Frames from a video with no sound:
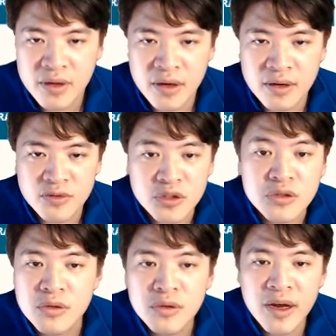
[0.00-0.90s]

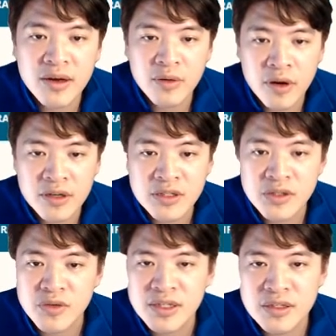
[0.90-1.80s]
true
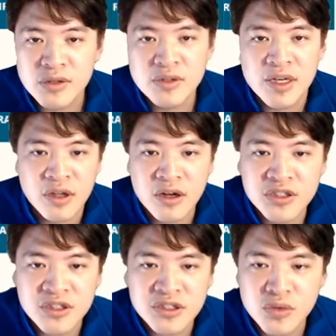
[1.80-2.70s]
considering new
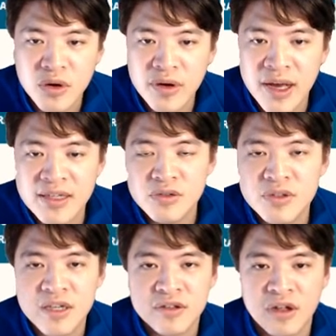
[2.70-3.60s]
technologies as well. As new
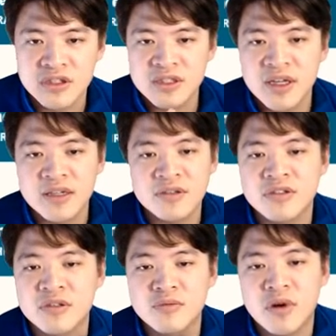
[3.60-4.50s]
technologies enters
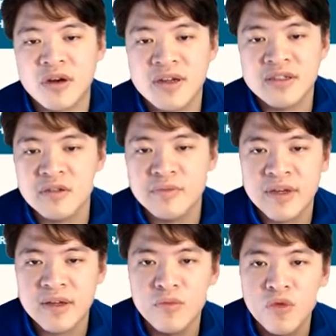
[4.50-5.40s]
the market, it's going to make it
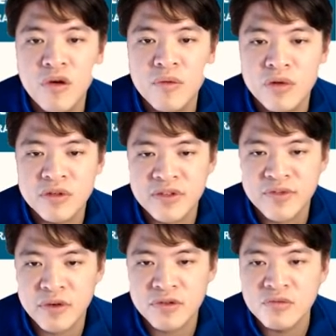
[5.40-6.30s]
more and more
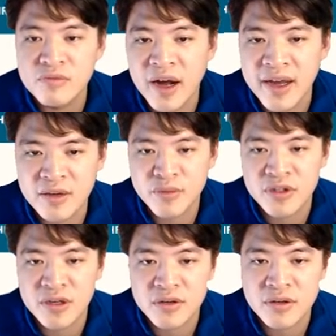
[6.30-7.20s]
difficult to mine a
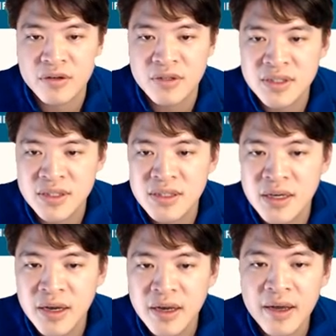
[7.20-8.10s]
particular currency.
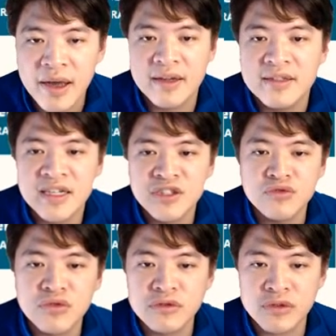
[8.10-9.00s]
And it's actually
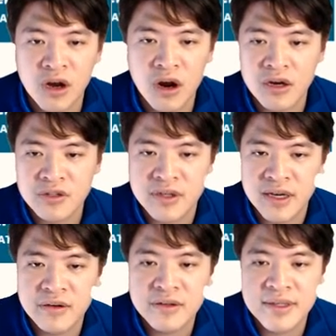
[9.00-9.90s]
really, really hard to
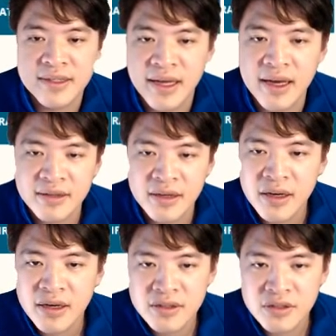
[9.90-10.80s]
calculate that.
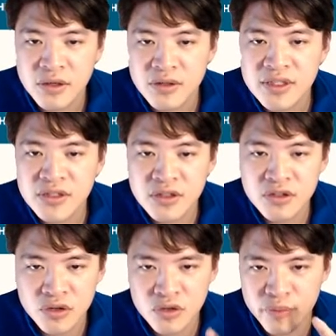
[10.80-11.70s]
So these are the
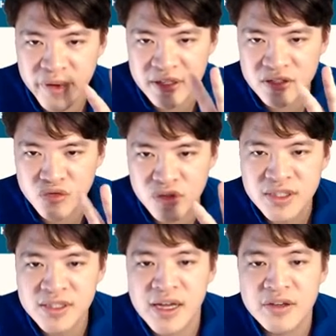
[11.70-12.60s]
two biggest risks that you'll